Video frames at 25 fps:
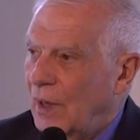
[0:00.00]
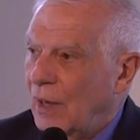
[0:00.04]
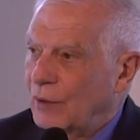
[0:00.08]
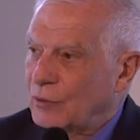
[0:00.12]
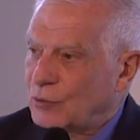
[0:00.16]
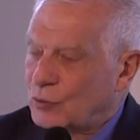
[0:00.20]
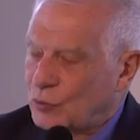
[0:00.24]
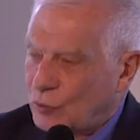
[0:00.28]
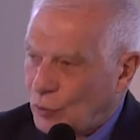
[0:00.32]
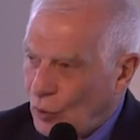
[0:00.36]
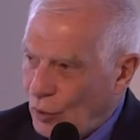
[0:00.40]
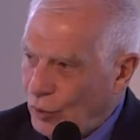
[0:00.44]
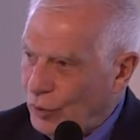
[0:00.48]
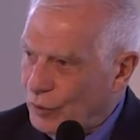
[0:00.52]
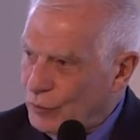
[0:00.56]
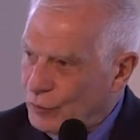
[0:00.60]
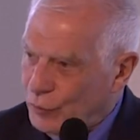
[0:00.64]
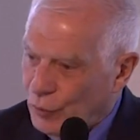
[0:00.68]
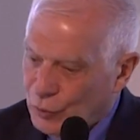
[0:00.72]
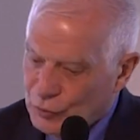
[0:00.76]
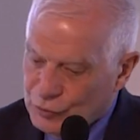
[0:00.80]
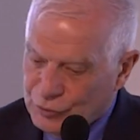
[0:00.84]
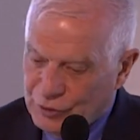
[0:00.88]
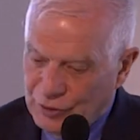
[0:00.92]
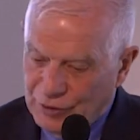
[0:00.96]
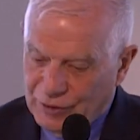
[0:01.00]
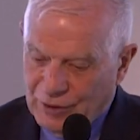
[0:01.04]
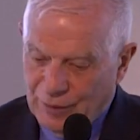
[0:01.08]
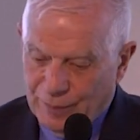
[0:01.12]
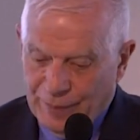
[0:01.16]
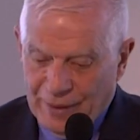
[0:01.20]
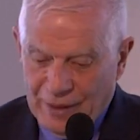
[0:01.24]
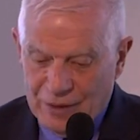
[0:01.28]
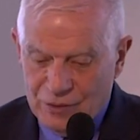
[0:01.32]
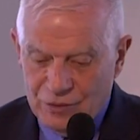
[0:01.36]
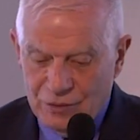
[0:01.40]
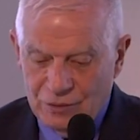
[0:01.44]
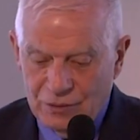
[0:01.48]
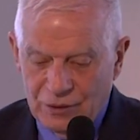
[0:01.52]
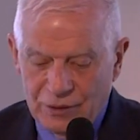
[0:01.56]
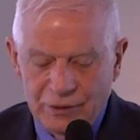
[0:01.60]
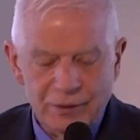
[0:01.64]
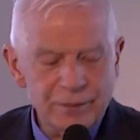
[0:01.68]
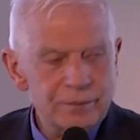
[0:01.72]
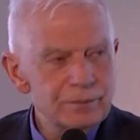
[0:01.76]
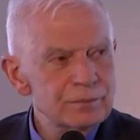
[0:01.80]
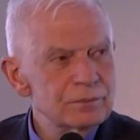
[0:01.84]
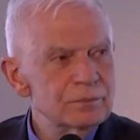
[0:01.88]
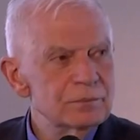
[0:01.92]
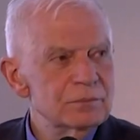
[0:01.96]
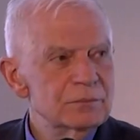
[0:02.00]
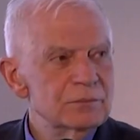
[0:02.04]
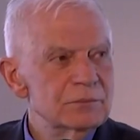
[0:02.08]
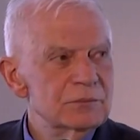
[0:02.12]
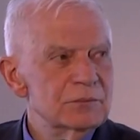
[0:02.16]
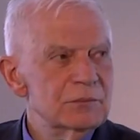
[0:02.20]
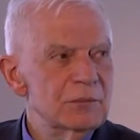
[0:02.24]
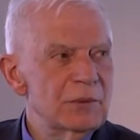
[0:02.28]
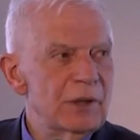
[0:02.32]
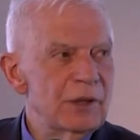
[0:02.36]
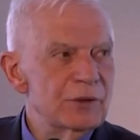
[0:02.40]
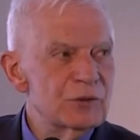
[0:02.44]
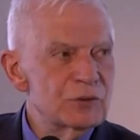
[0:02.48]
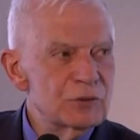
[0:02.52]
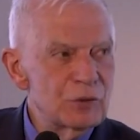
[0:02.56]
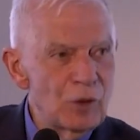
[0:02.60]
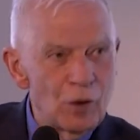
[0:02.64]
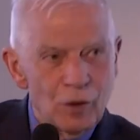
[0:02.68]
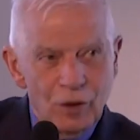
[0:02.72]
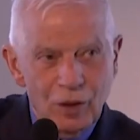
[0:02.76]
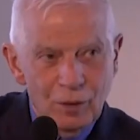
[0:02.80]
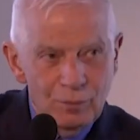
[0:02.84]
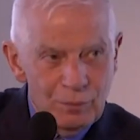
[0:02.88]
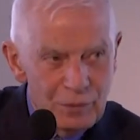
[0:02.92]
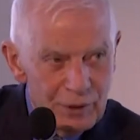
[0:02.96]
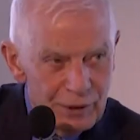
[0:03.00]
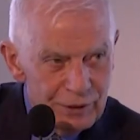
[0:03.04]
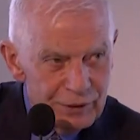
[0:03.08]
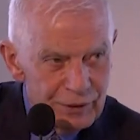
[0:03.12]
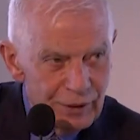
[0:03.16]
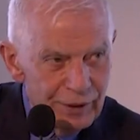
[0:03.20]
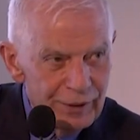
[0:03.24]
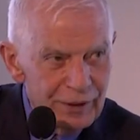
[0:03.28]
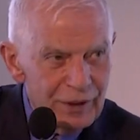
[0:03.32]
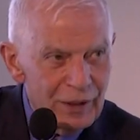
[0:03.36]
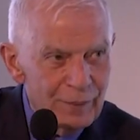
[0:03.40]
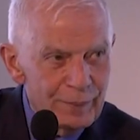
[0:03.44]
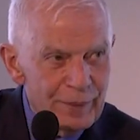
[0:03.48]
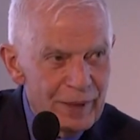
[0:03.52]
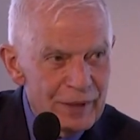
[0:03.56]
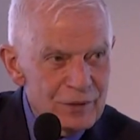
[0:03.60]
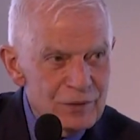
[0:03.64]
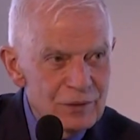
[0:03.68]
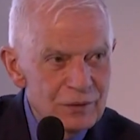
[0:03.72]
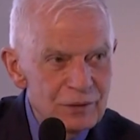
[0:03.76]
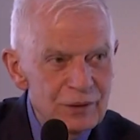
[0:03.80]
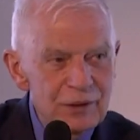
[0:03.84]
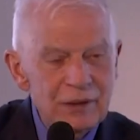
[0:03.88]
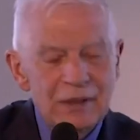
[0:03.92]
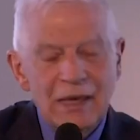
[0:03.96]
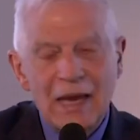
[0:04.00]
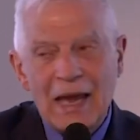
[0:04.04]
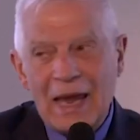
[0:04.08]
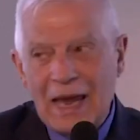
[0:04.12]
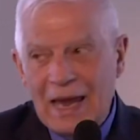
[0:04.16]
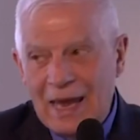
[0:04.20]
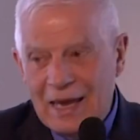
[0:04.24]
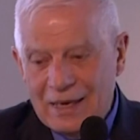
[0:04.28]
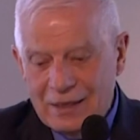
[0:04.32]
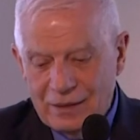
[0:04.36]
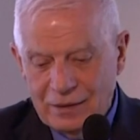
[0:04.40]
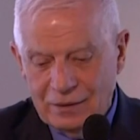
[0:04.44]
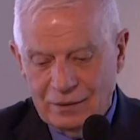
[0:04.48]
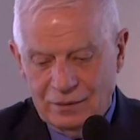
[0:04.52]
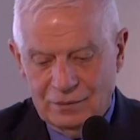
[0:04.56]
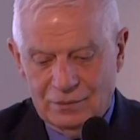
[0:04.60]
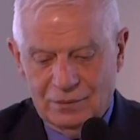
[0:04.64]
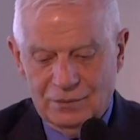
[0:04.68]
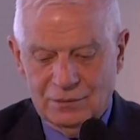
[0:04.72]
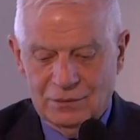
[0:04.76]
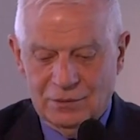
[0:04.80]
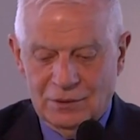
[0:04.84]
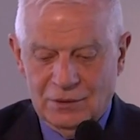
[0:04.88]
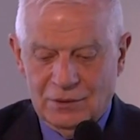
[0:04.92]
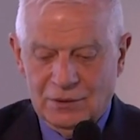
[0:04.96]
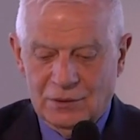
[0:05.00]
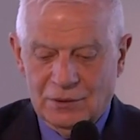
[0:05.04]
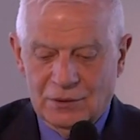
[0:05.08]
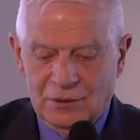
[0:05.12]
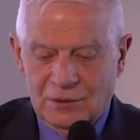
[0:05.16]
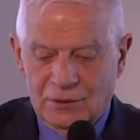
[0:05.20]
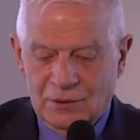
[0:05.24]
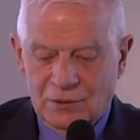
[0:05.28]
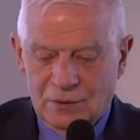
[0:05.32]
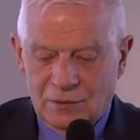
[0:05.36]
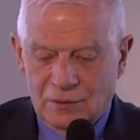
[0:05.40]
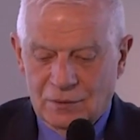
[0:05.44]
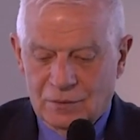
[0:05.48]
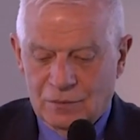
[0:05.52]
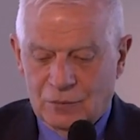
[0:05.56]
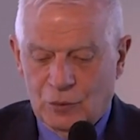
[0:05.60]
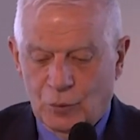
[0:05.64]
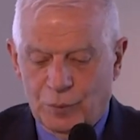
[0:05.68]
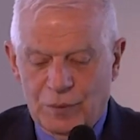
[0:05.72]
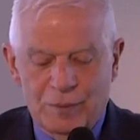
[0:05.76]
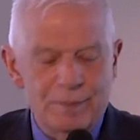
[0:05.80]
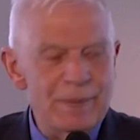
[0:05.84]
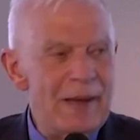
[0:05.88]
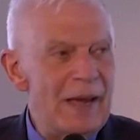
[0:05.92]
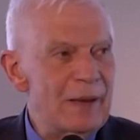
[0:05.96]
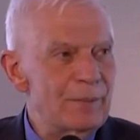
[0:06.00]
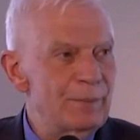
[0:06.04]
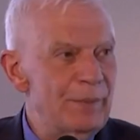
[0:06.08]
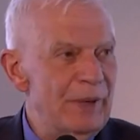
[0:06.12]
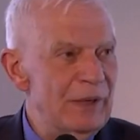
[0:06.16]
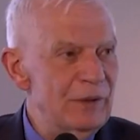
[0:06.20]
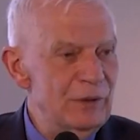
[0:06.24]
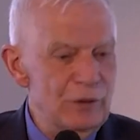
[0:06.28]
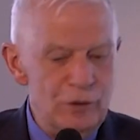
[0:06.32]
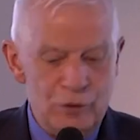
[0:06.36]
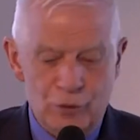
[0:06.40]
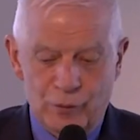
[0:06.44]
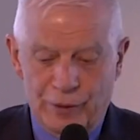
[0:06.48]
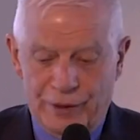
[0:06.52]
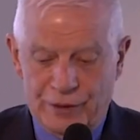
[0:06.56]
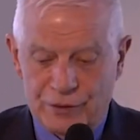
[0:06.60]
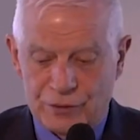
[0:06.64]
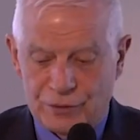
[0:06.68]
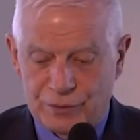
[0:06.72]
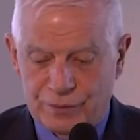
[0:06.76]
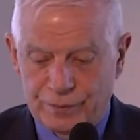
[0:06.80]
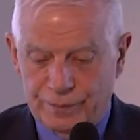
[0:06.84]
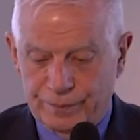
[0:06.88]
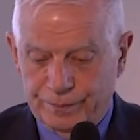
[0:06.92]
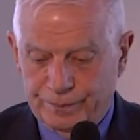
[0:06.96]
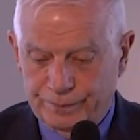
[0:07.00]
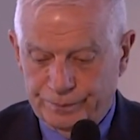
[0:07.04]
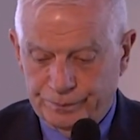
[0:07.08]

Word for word: a strong industrial capacity, a stronger military capacity, and to be backed by the U S.